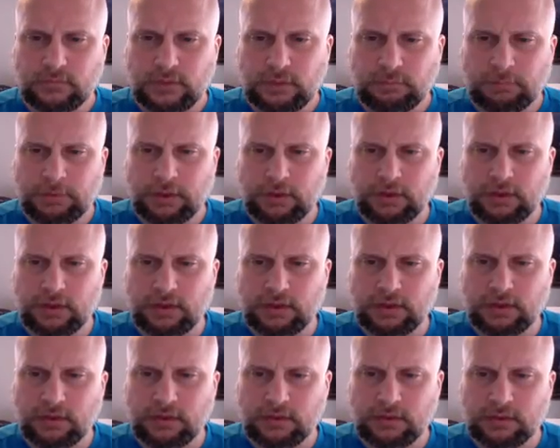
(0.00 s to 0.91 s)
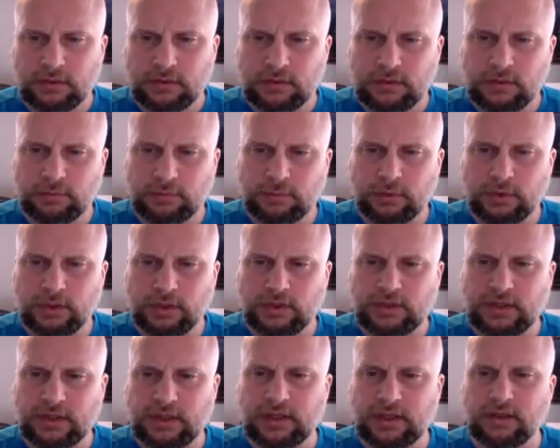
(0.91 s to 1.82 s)
period to put at
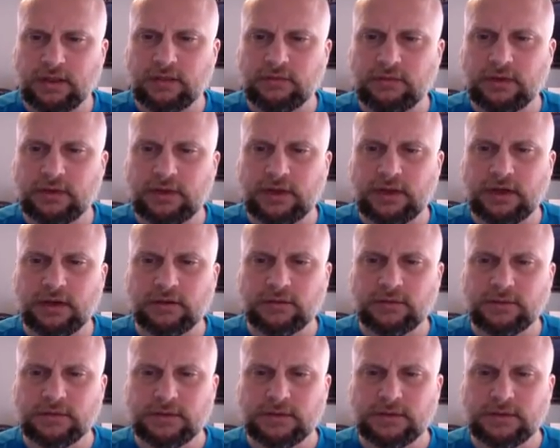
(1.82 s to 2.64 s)
the end of it there.